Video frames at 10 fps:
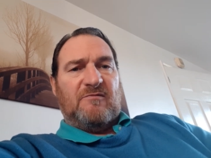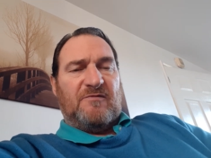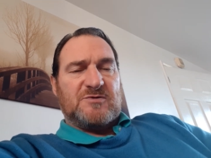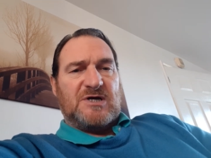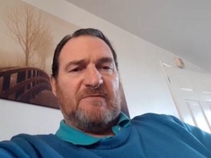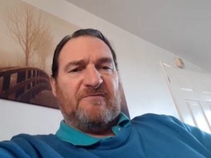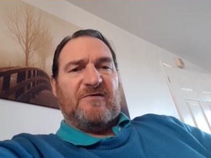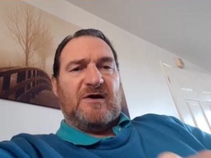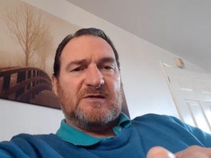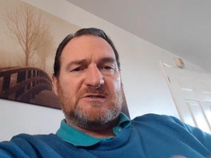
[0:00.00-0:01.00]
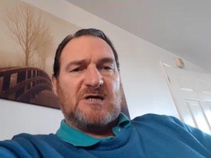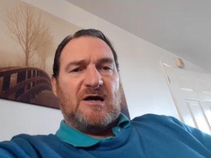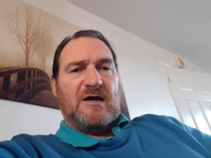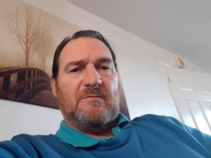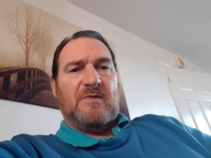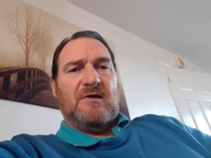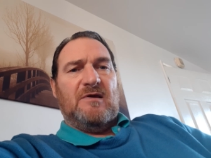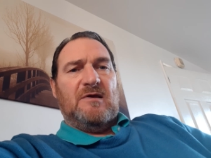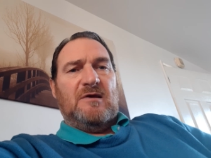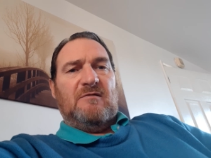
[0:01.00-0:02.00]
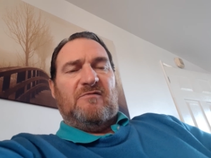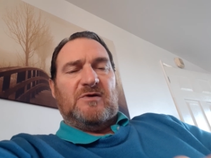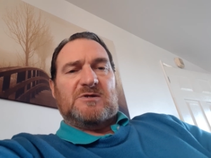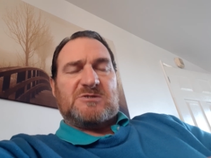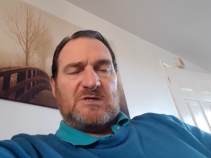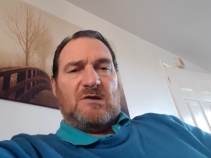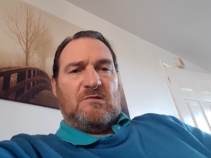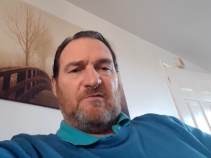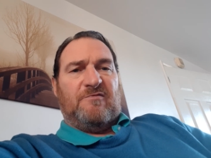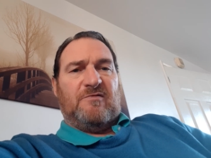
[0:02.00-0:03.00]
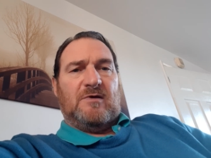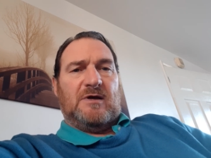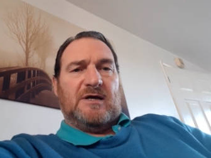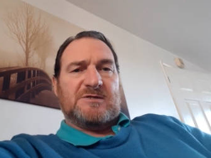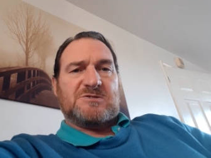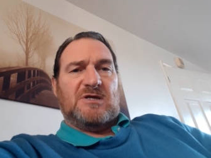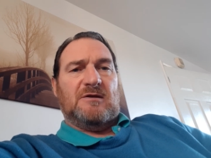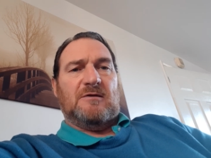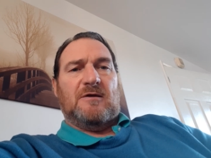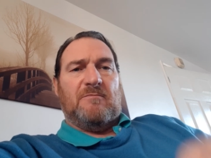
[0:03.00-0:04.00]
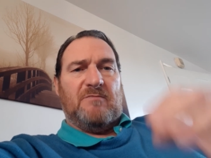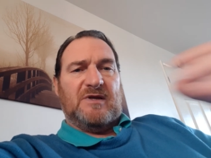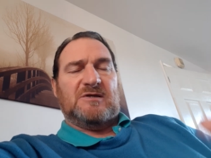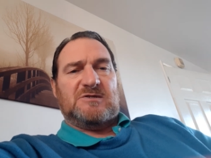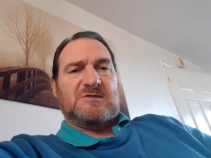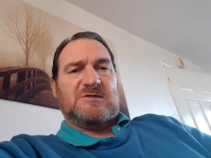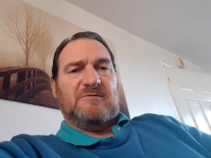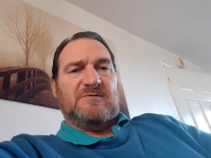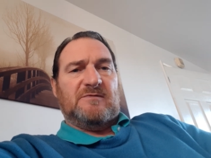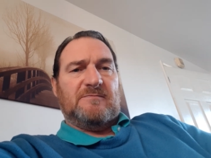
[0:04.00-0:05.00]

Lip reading: Try and find time for yourself, as in a meditative.